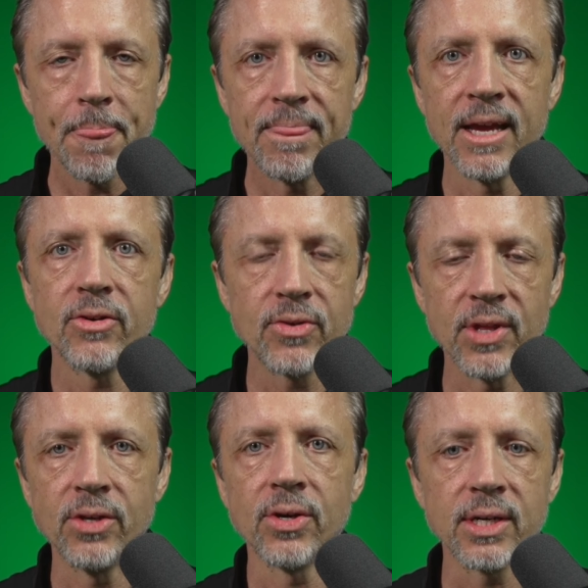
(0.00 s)
they
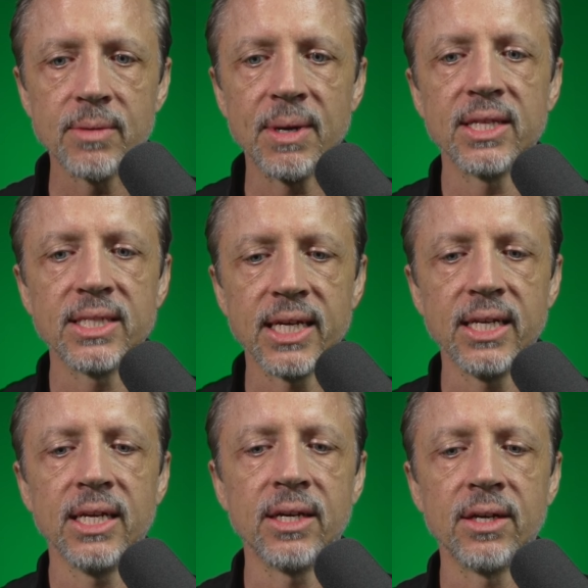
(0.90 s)
they talked about this
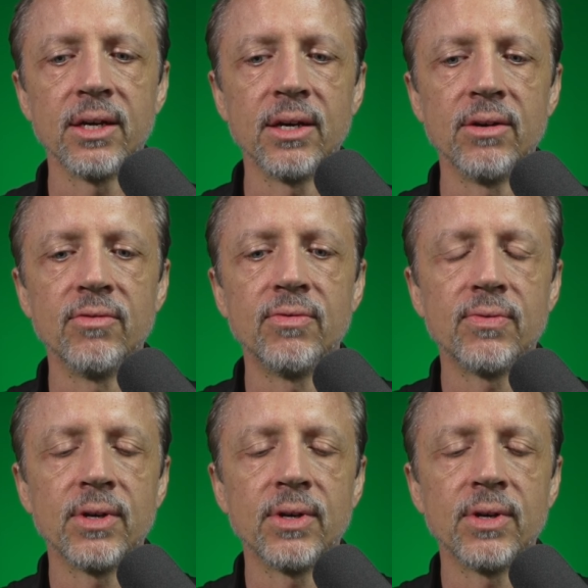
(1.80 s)
idea of